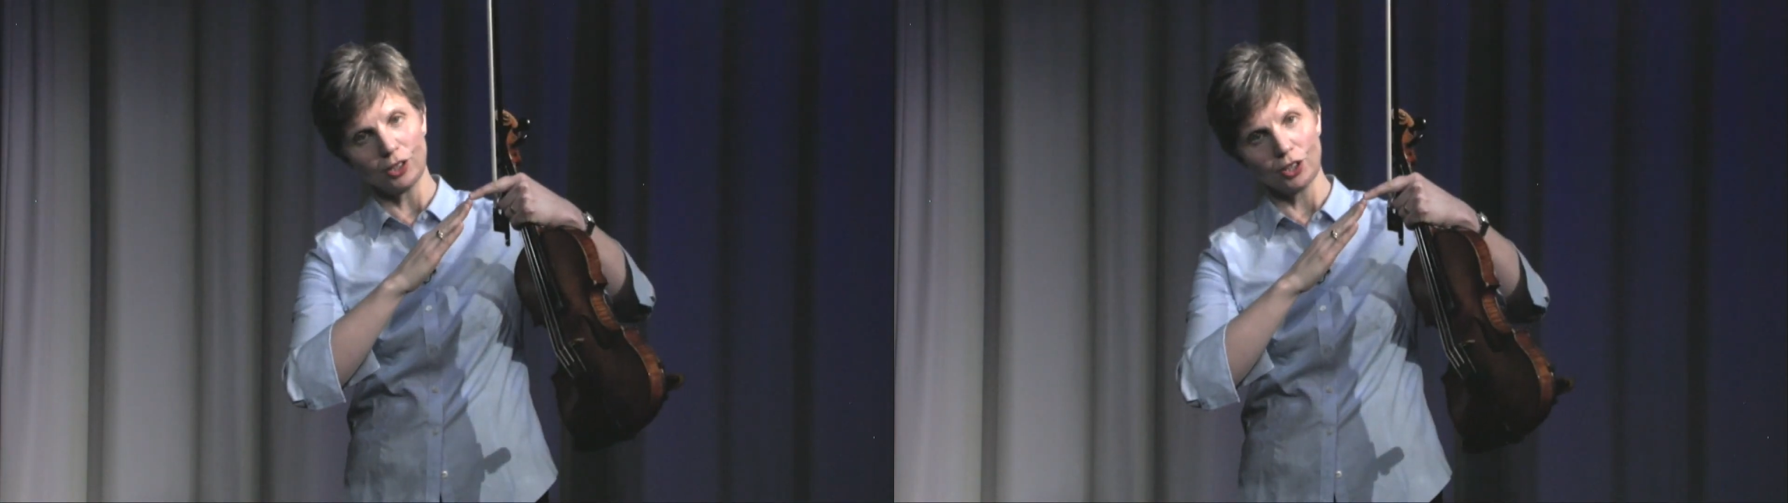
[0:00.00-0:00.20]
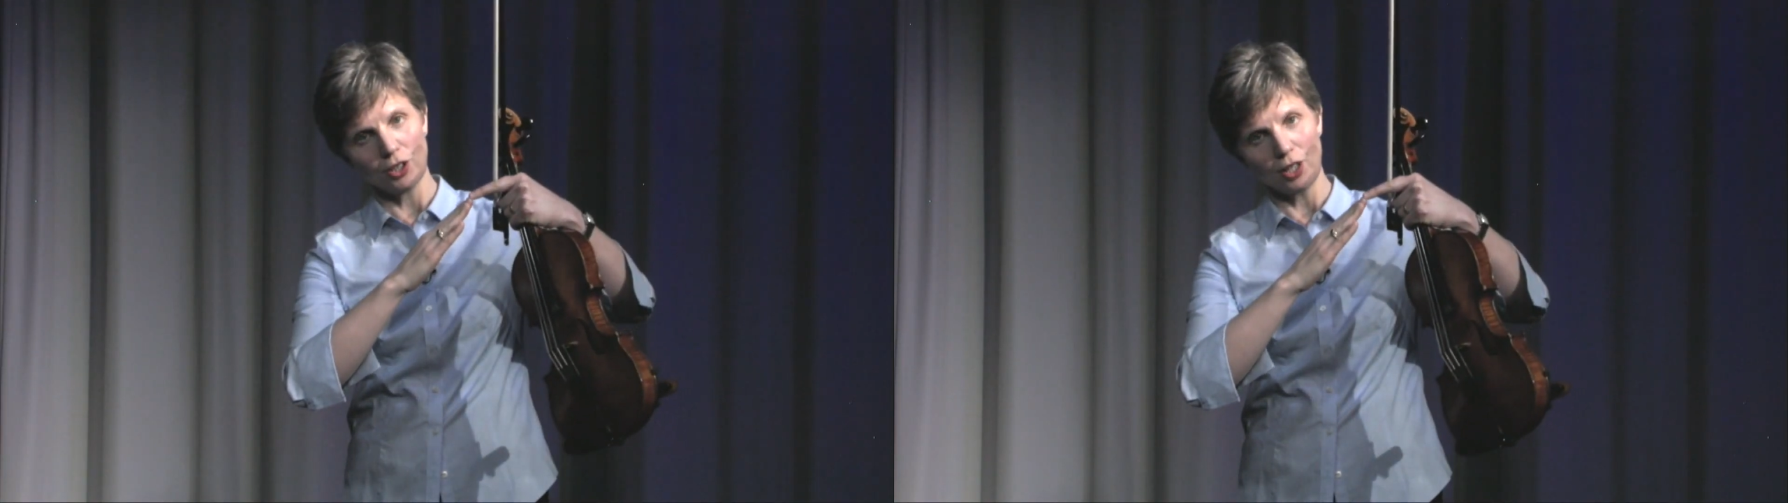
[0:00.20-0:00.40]

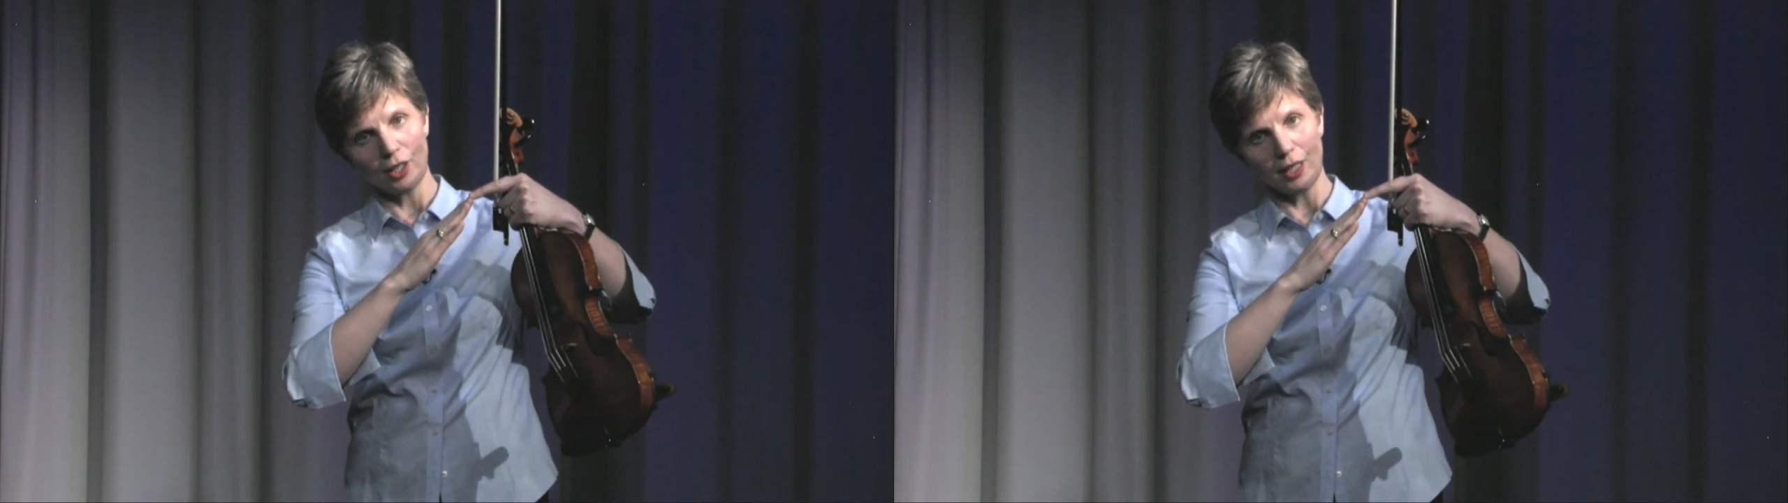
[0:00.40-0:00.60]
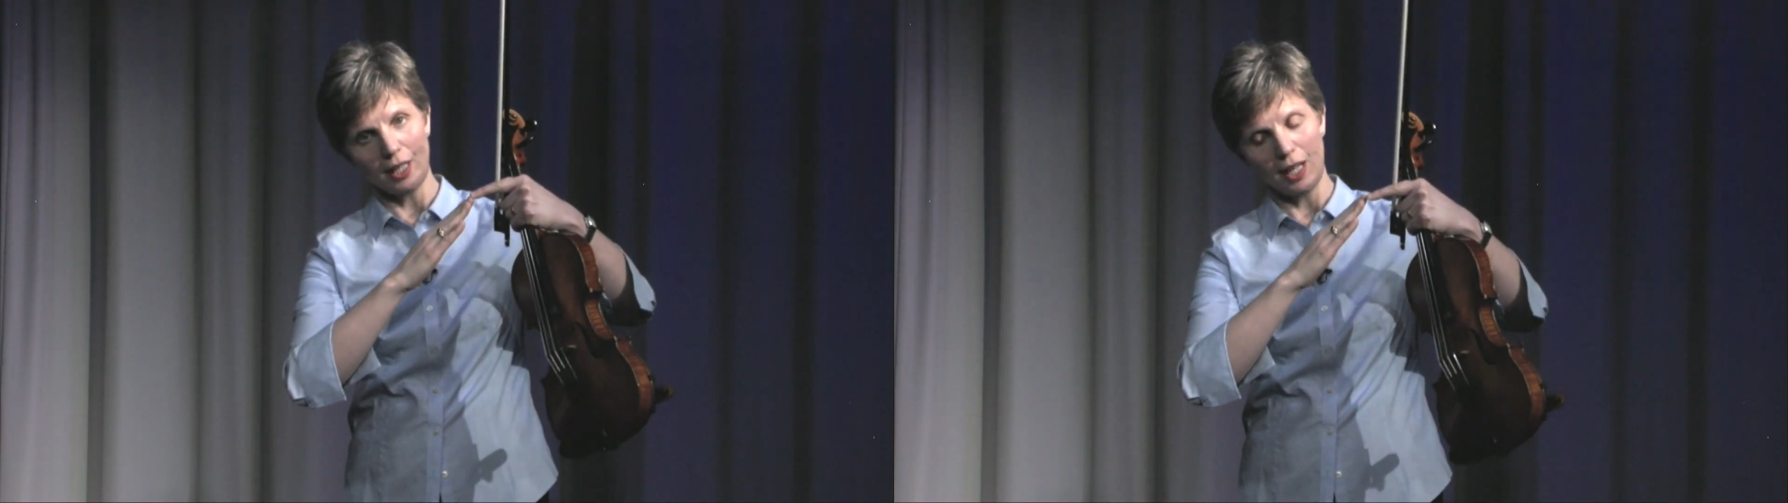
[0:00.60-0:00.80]

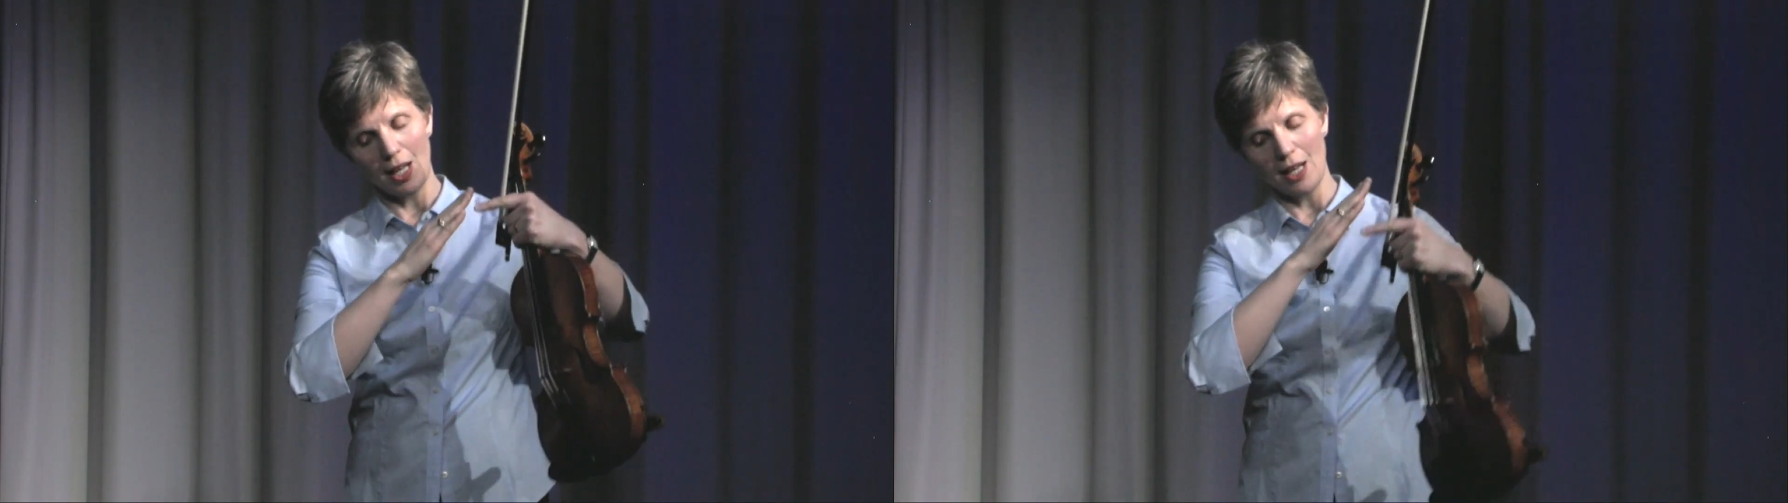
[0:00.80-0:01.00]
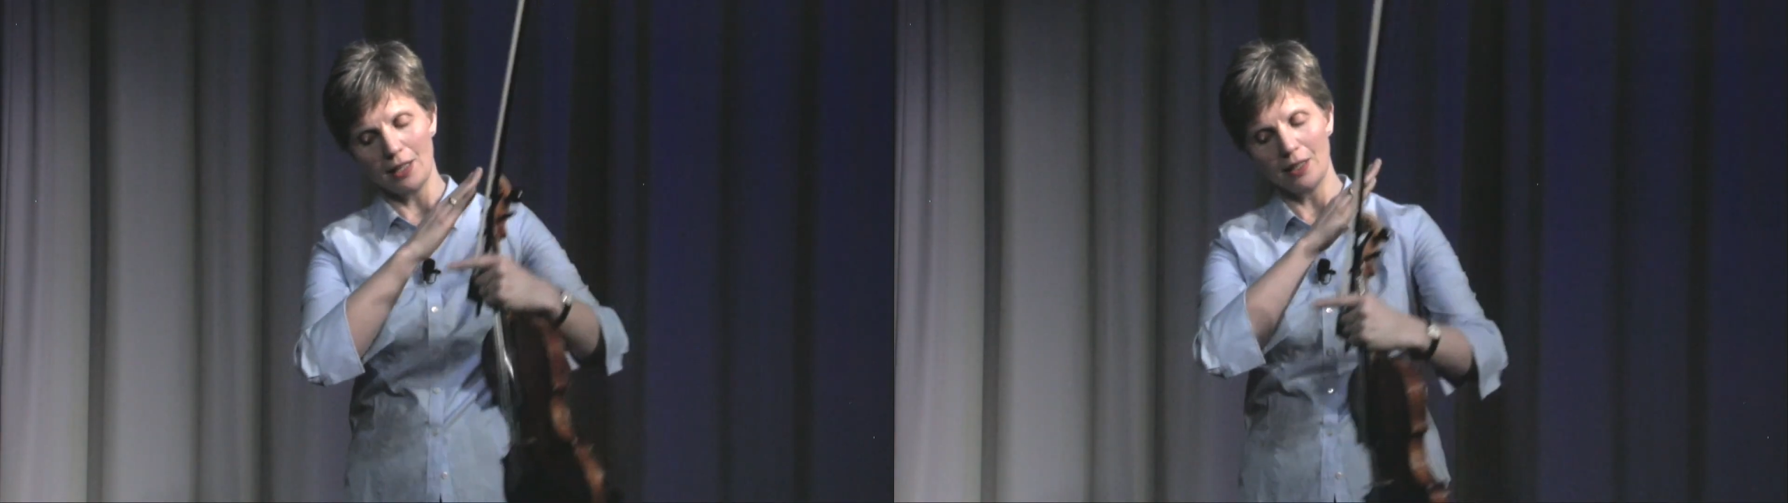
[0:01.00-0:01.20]
starting
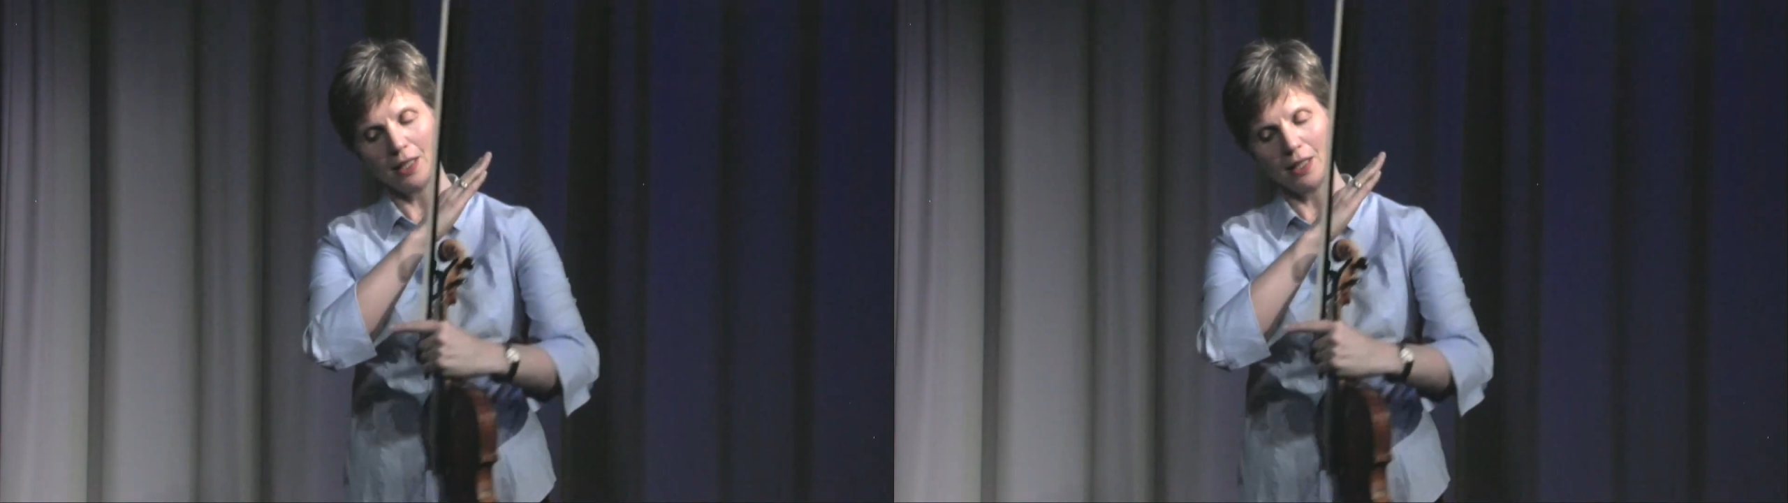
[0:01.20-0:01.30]
here